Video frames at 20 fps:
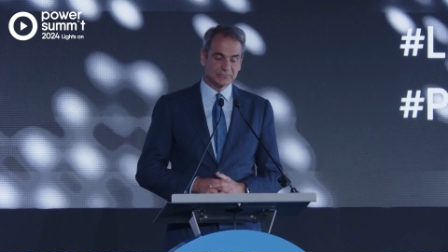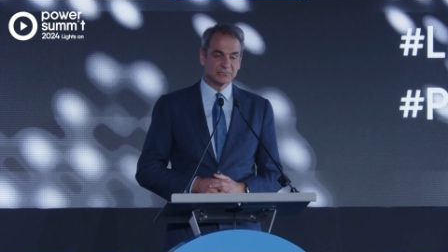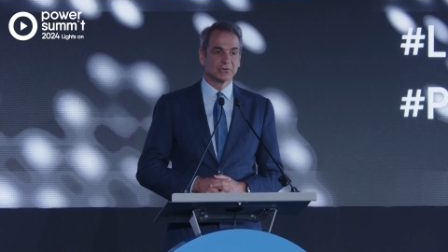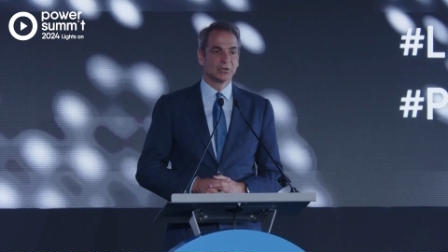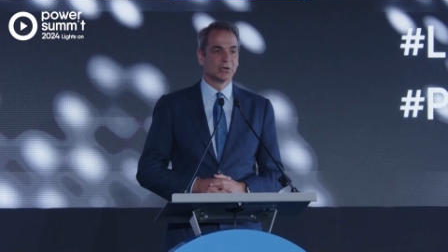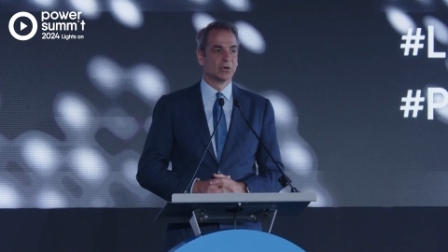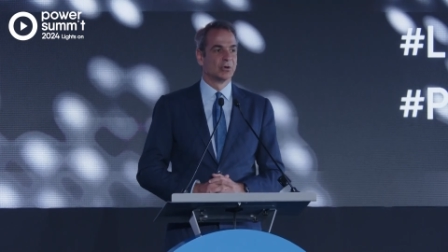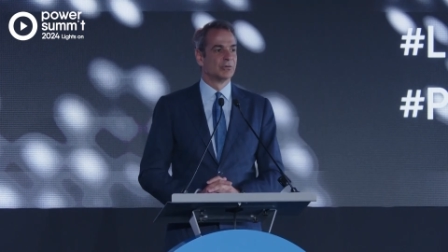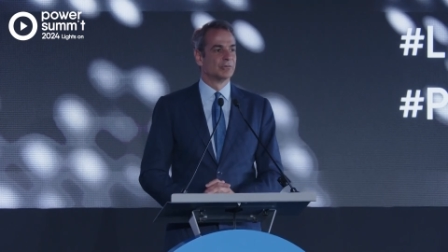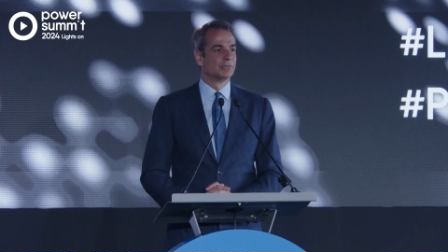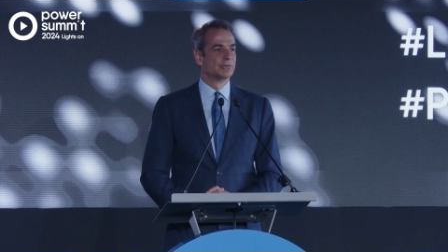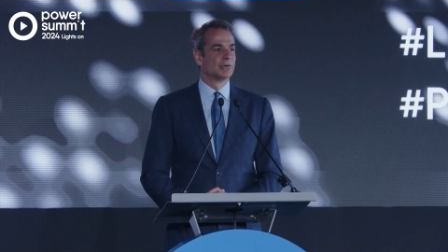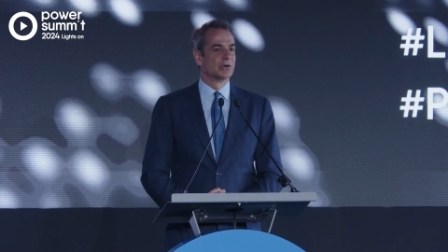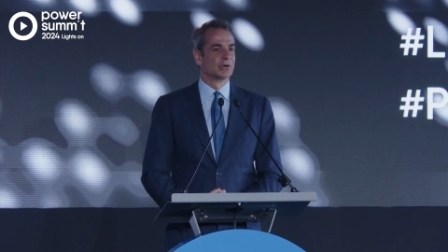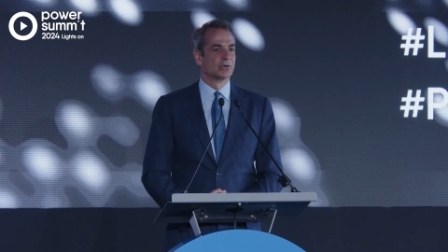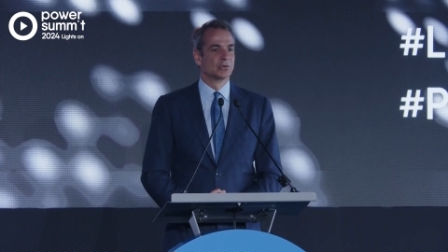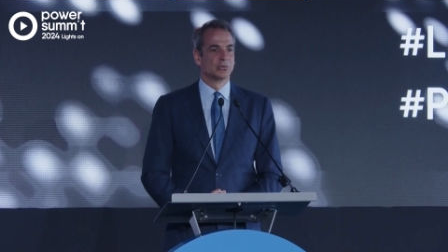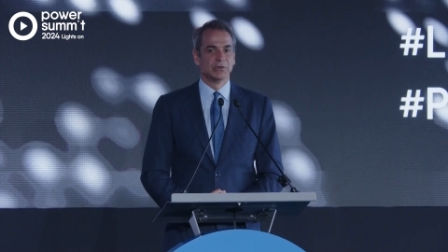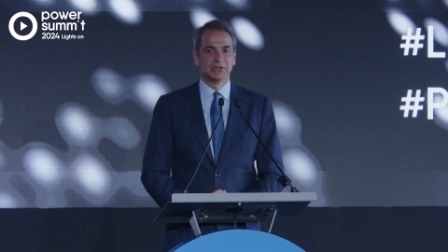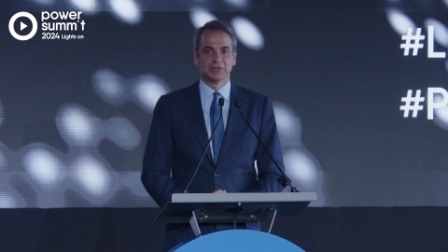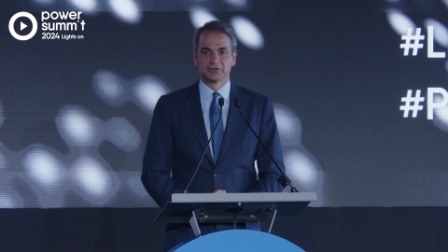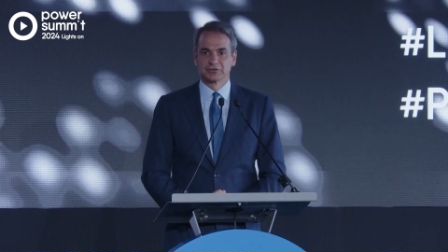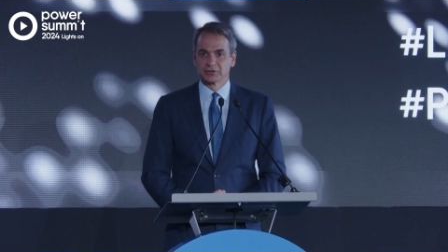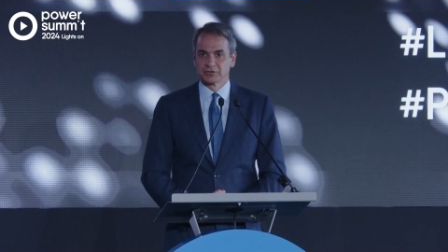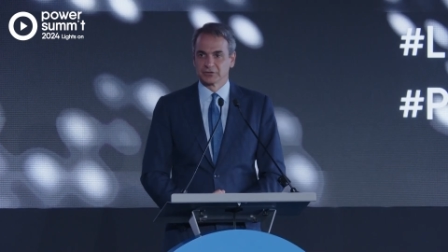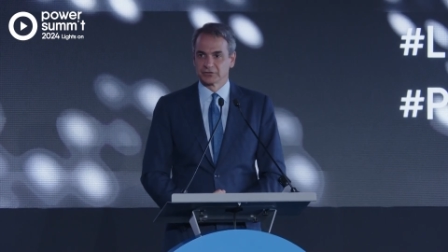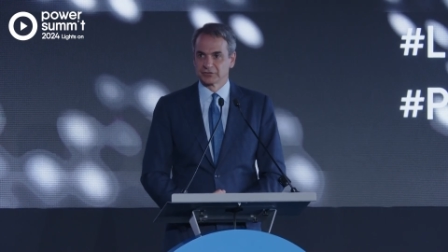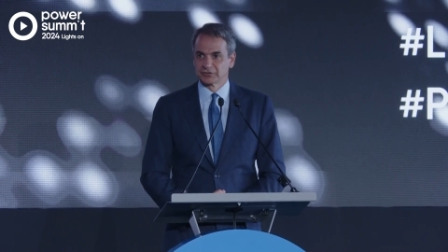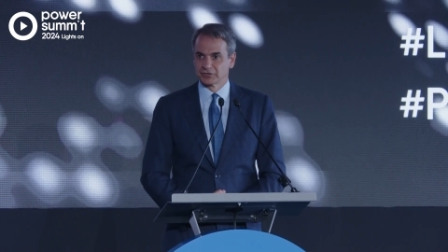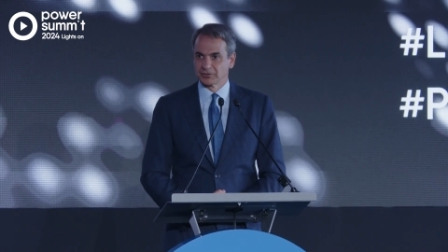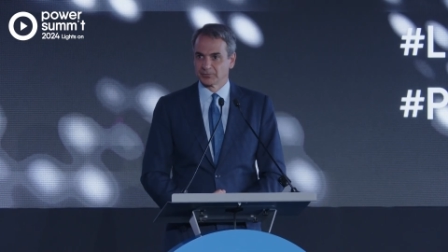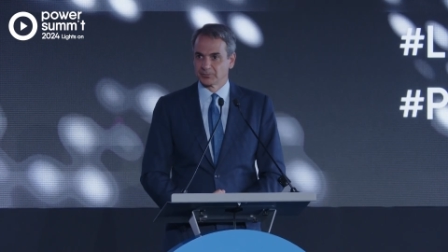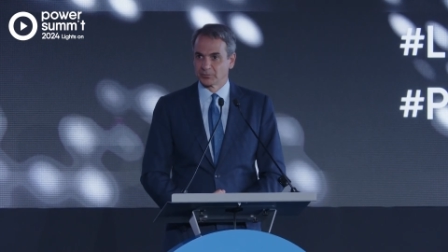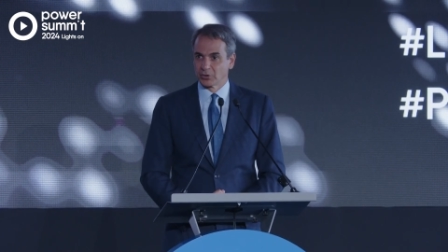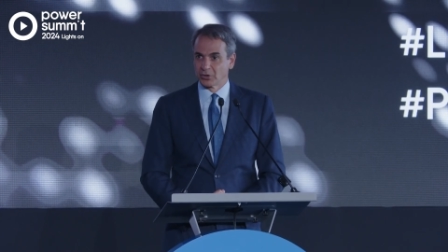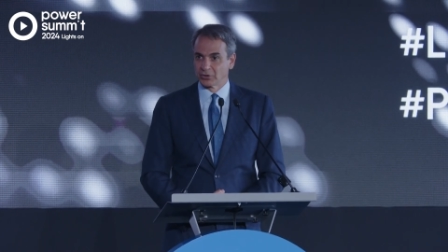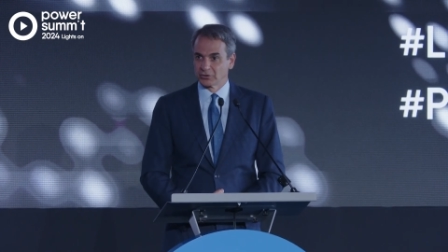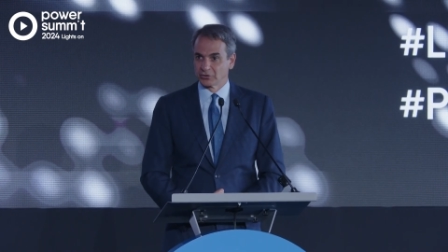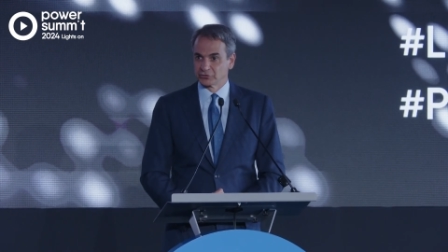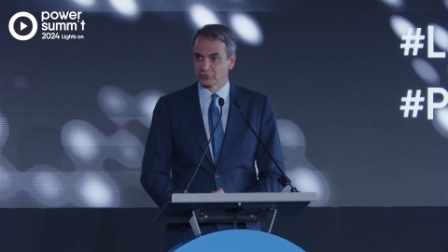of Greece's
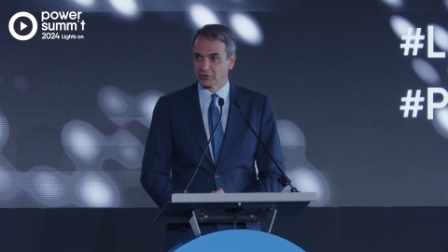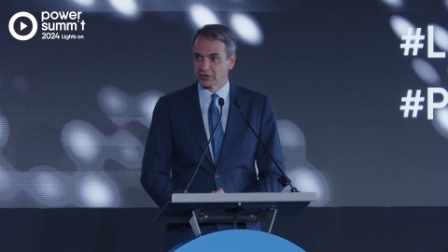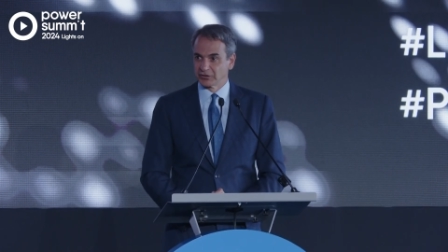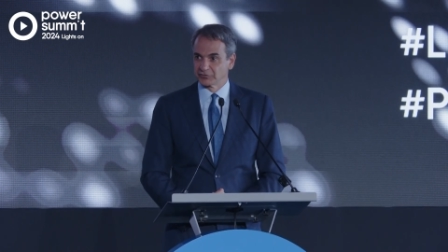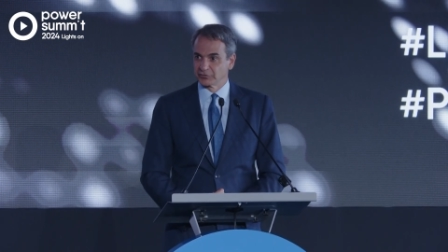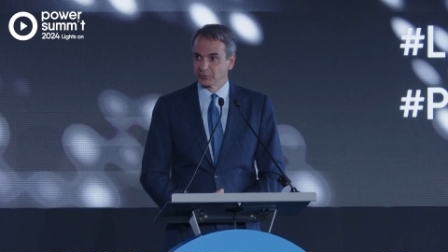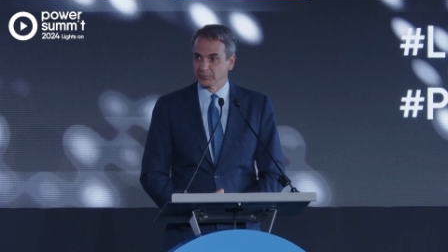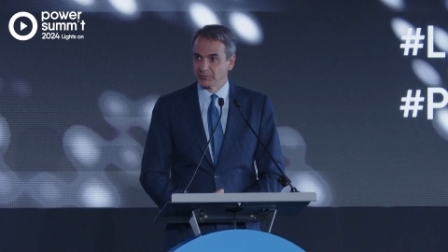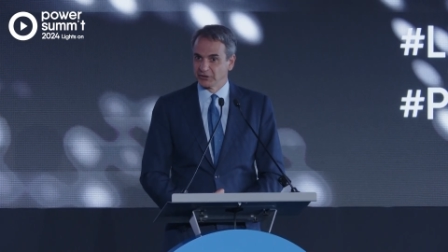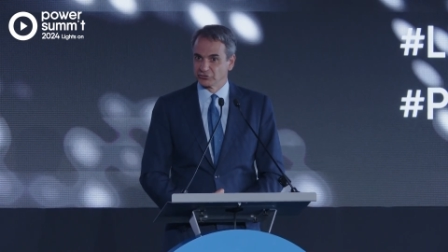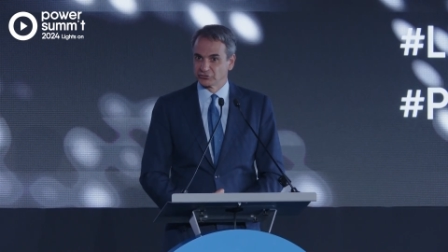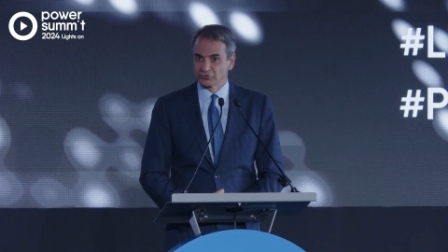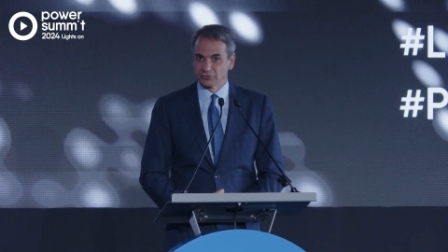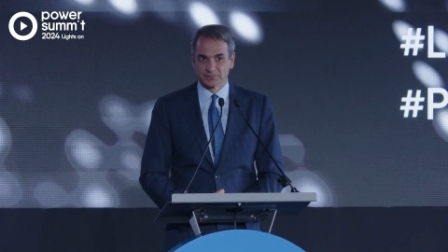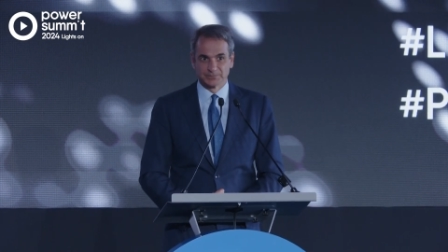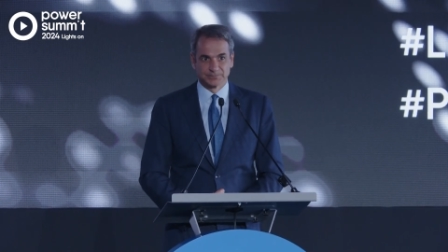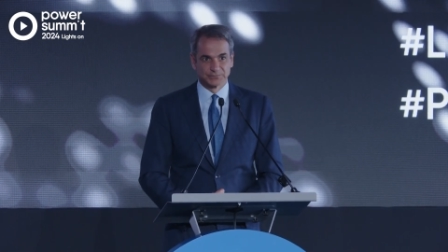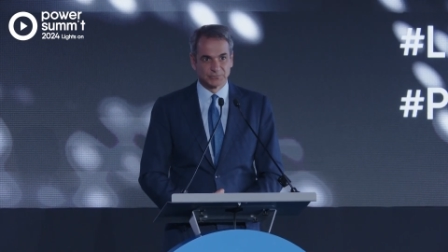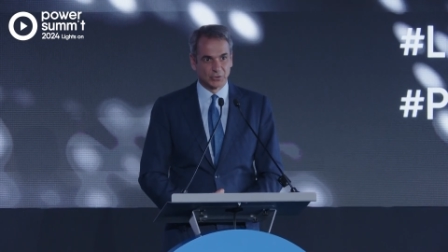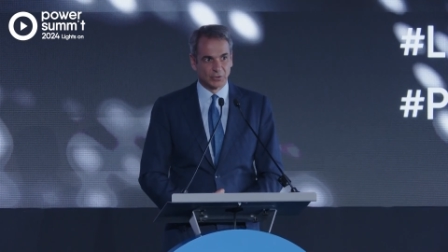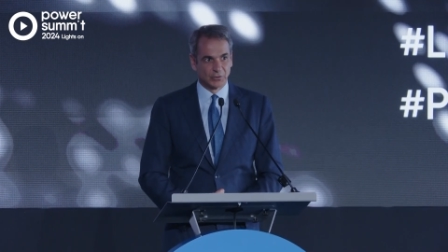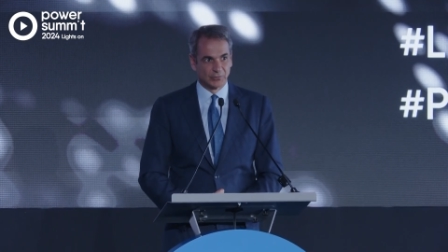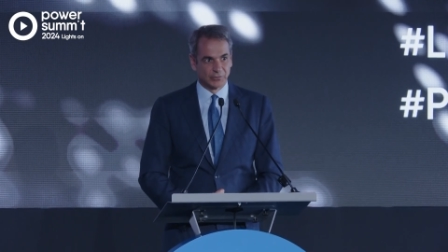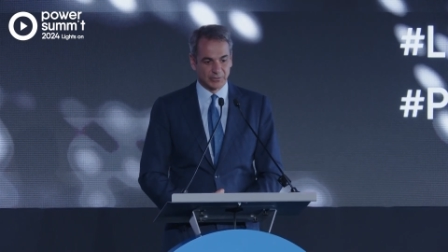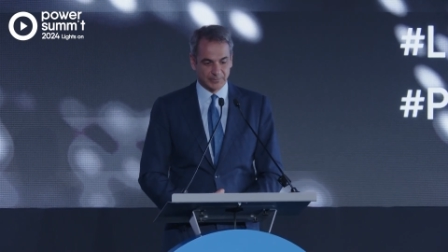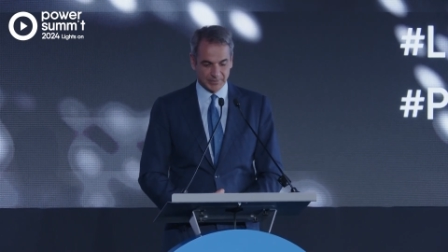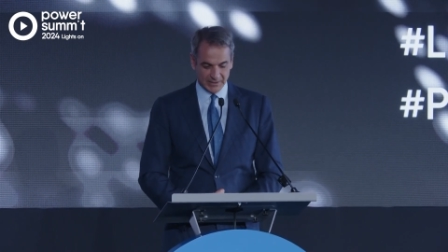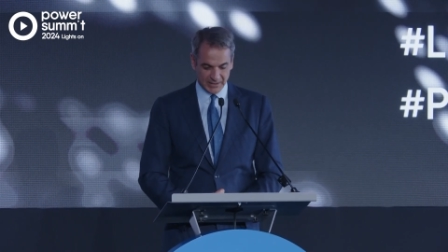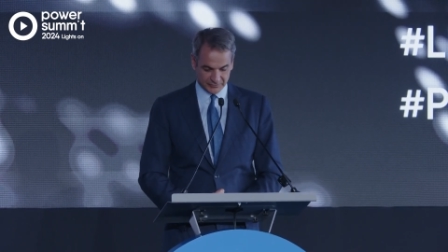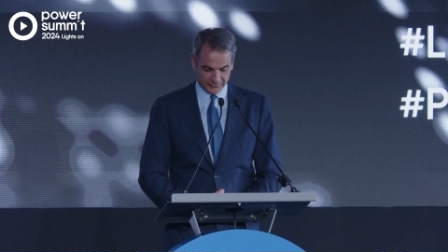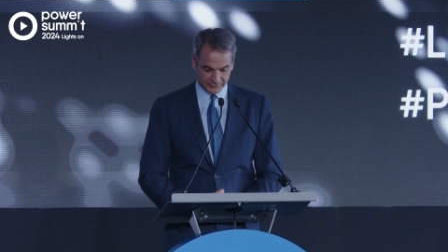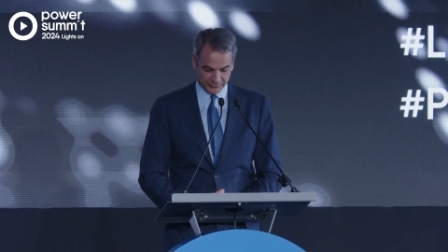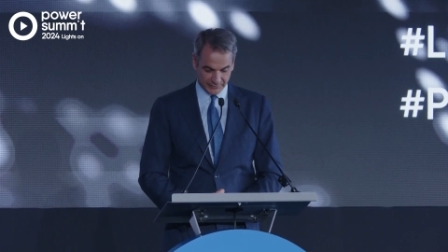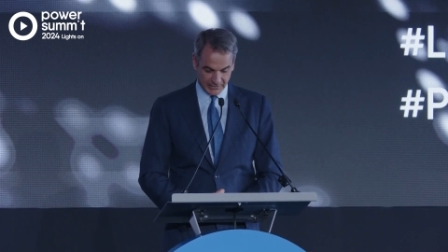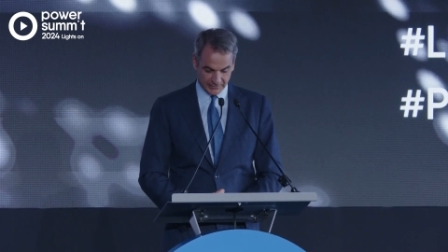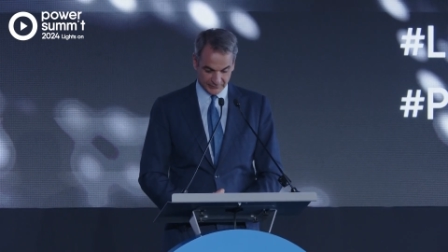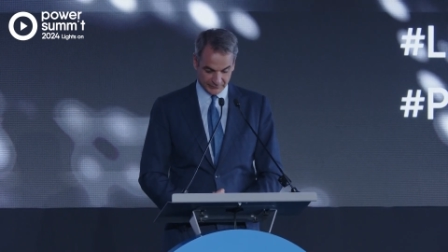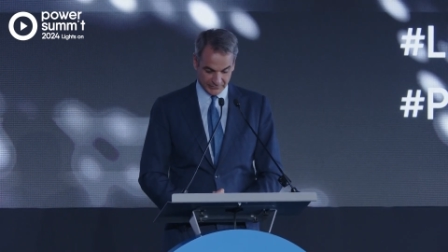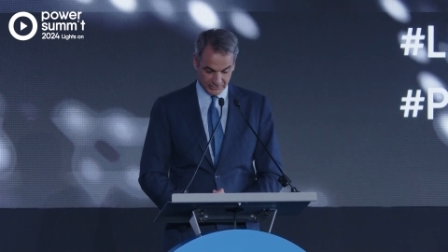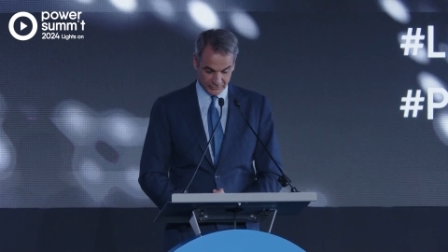broader transformation over the past
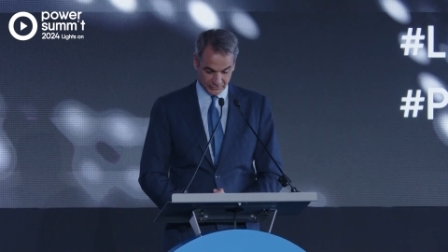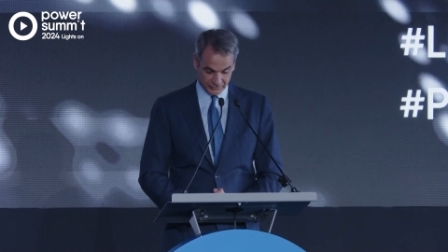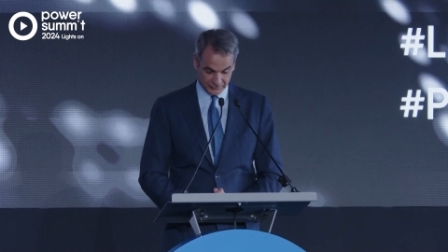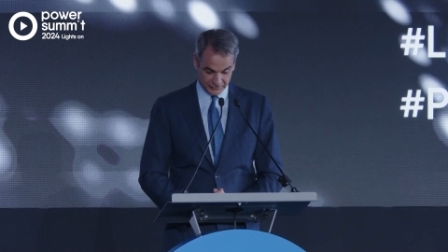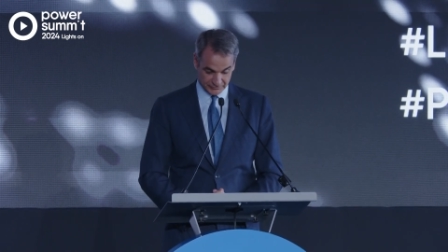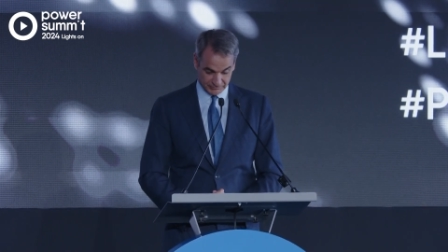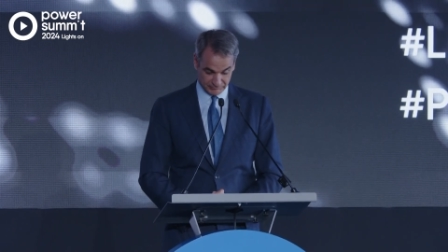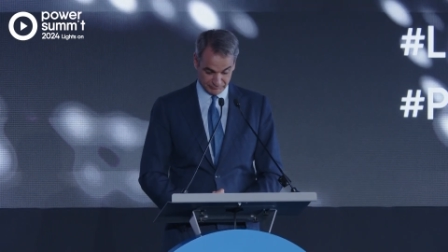5 years.